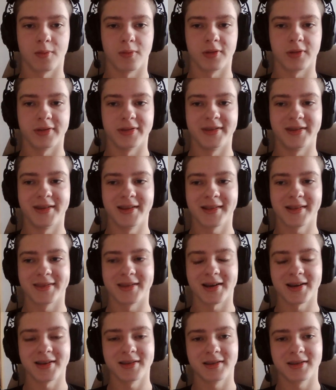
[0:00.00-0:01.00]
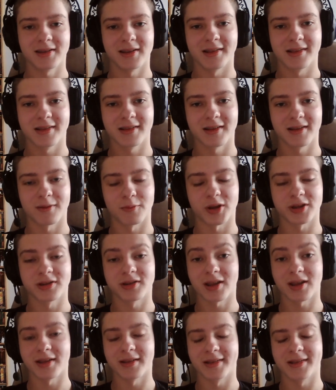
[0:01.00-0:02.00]
This diet is, but
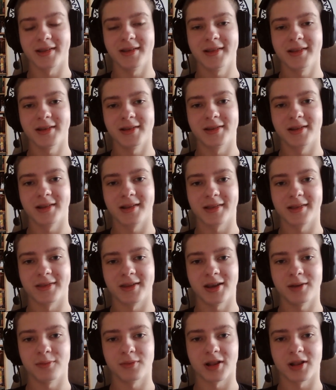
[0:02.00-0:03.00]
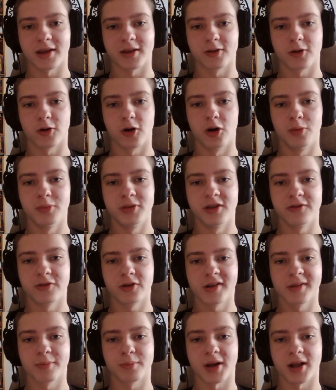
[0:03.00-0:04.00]
since it is named like
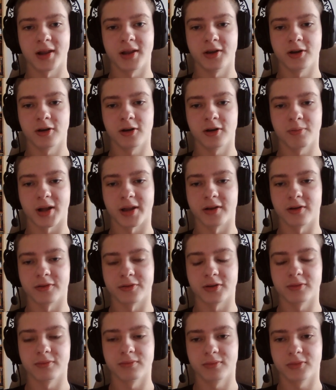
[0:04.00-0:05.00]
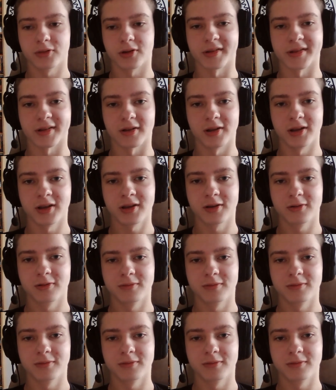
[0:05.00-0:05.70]
omnivores, paleontozolic,